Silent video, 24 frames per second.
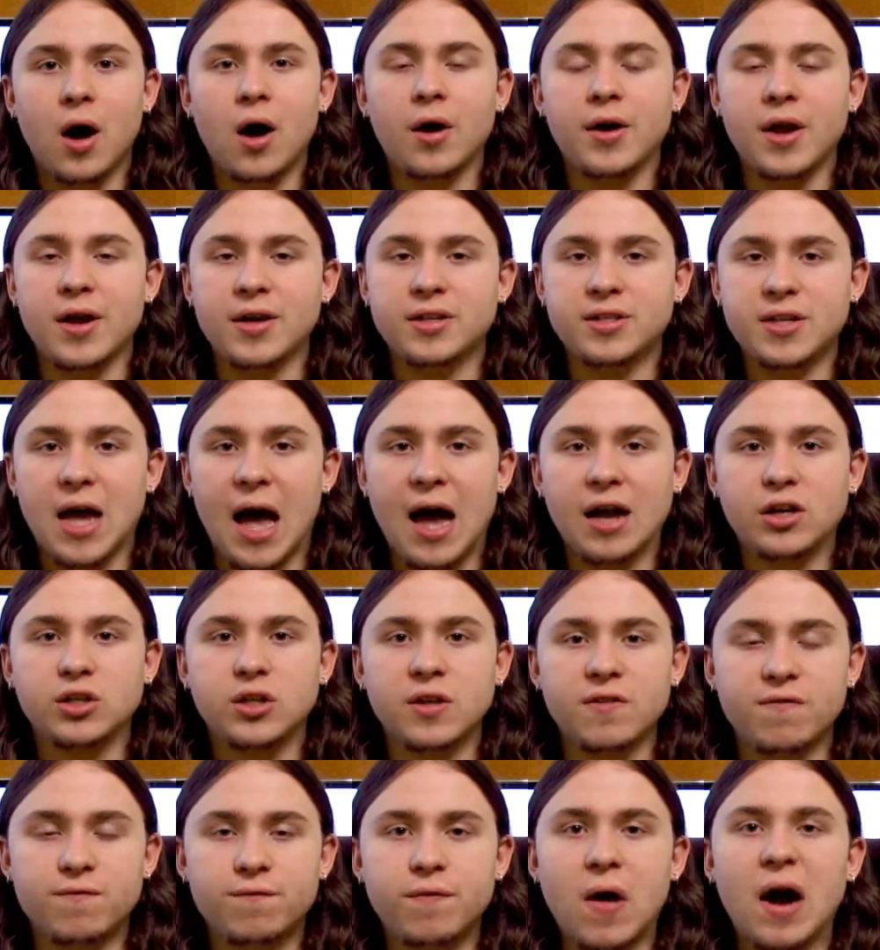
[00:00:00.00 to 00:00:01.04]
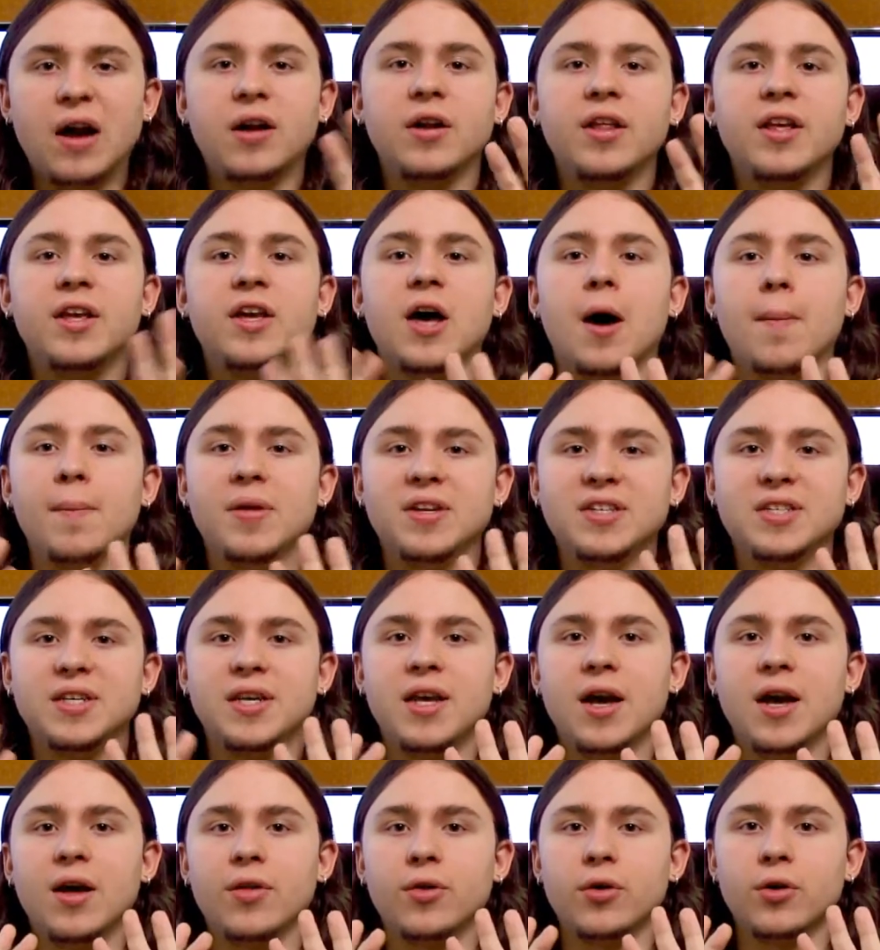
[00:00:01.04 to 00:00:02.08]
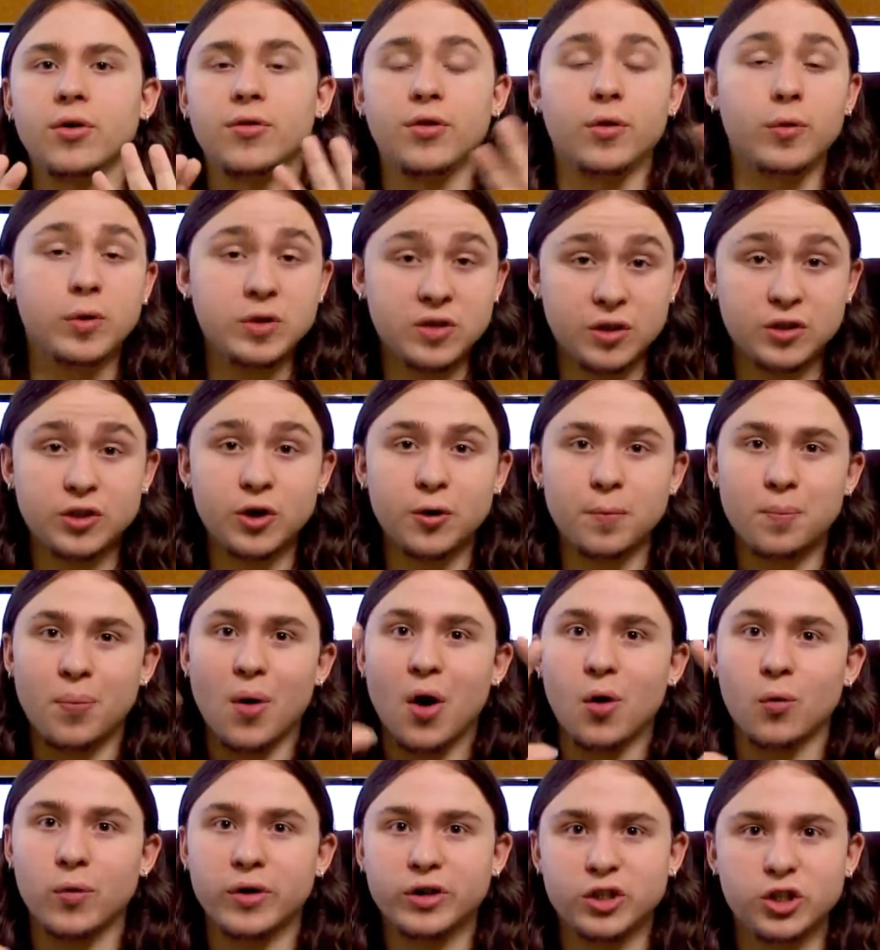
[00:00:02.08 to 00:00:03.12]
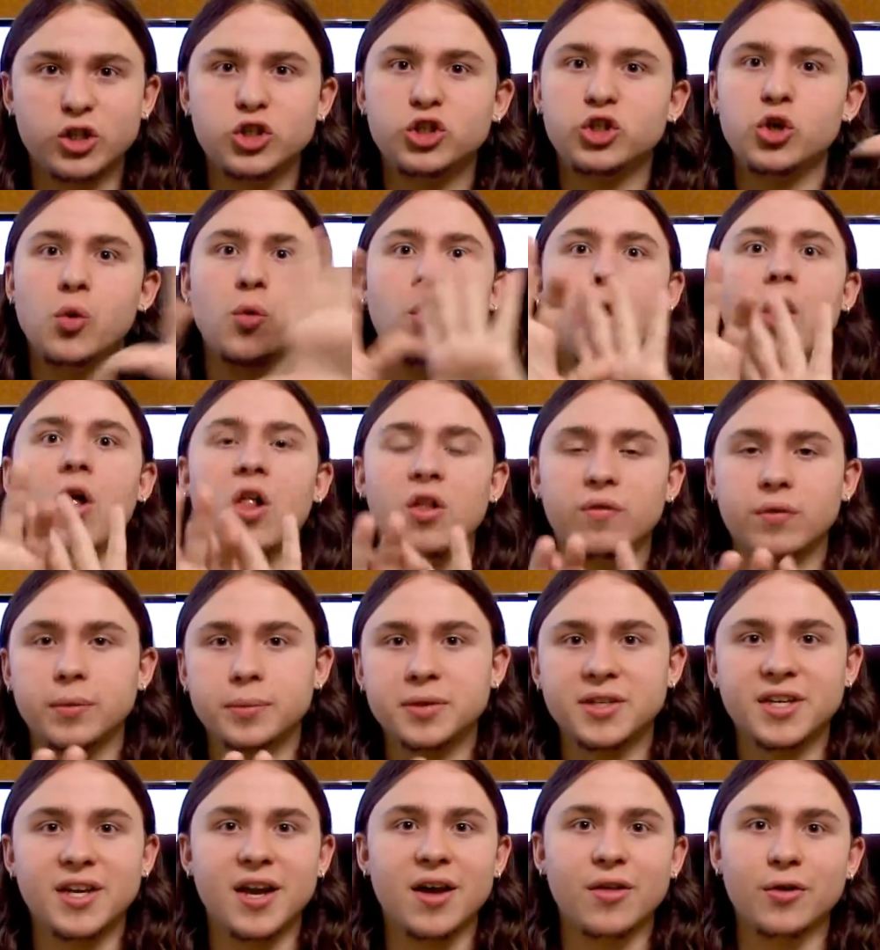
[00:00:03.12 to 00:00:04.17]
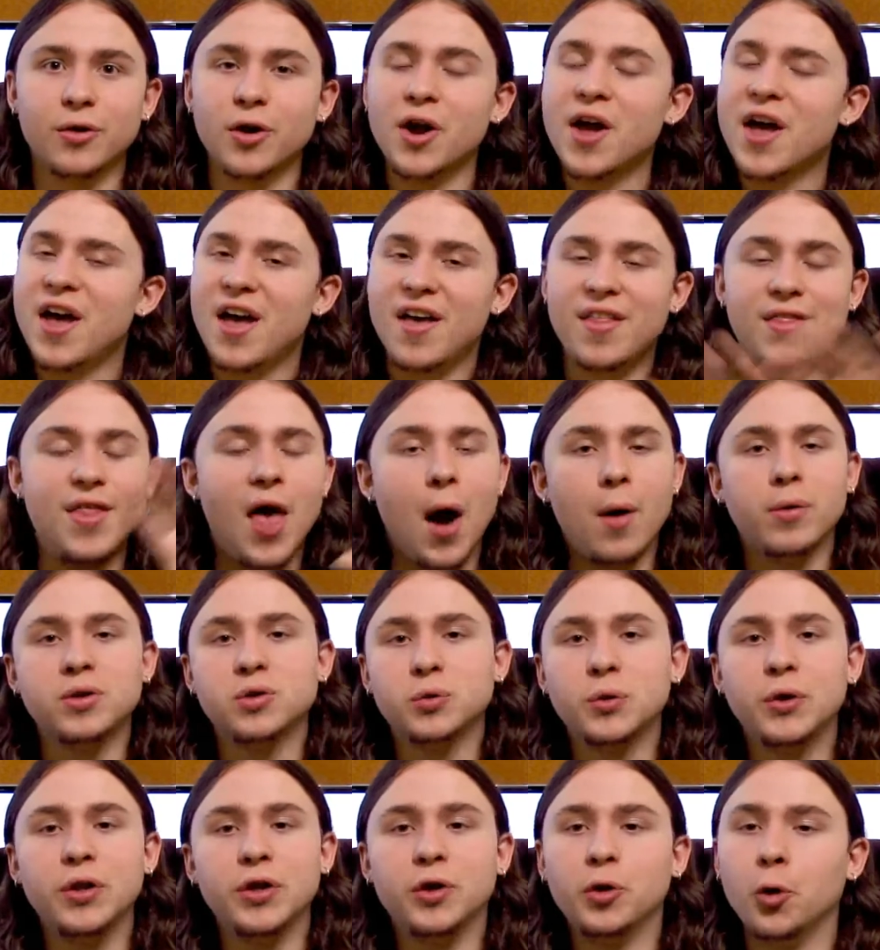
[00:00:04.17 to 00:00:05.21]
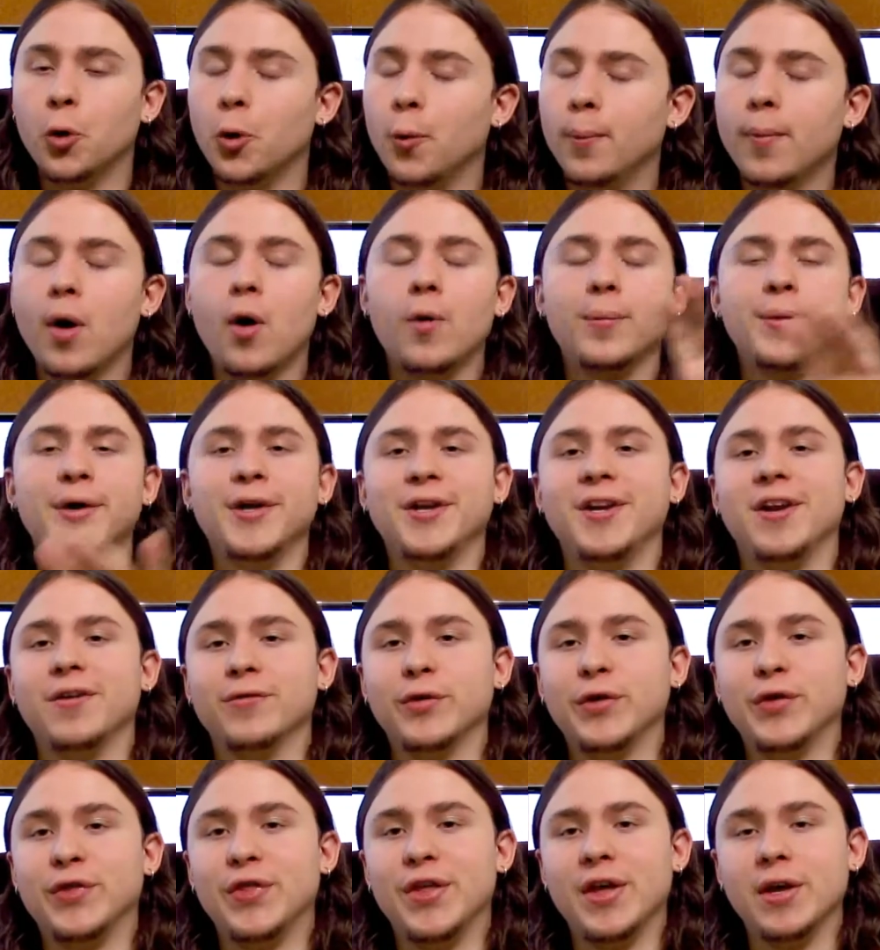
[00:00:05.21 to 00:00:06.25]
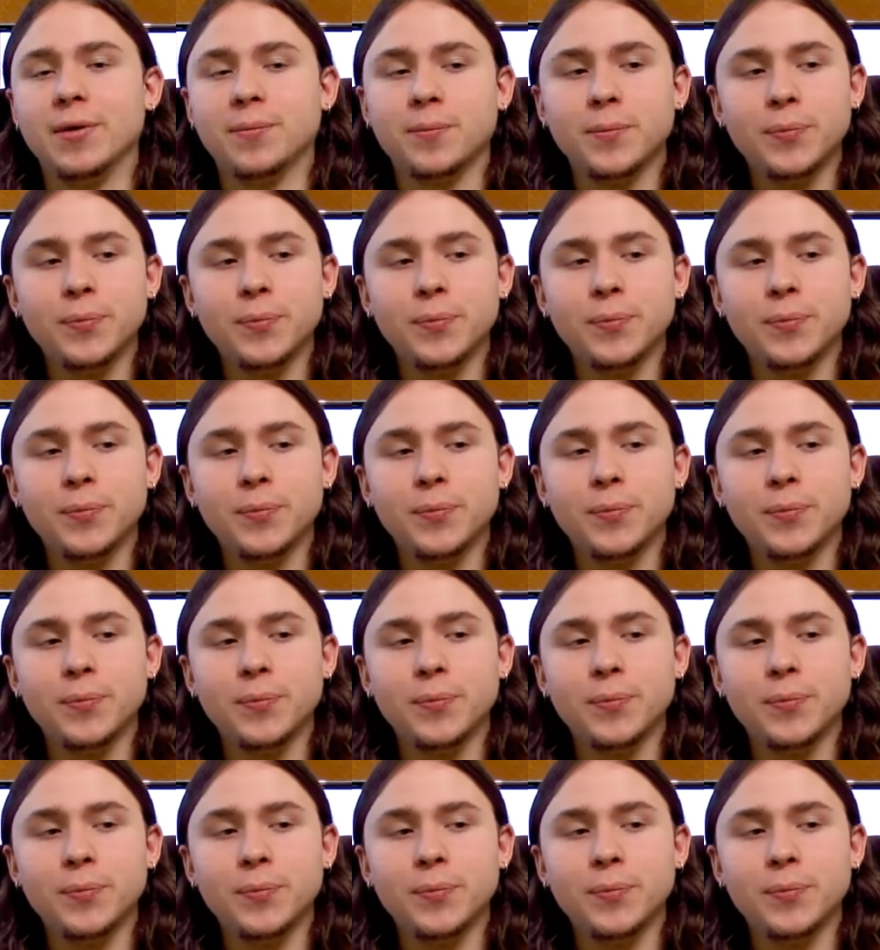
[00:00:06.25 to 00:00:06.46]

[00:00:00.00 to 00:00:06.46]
Kage is actually finally coming together. There was a certain part where it just showed all of them together. That was a really cool moment and everything.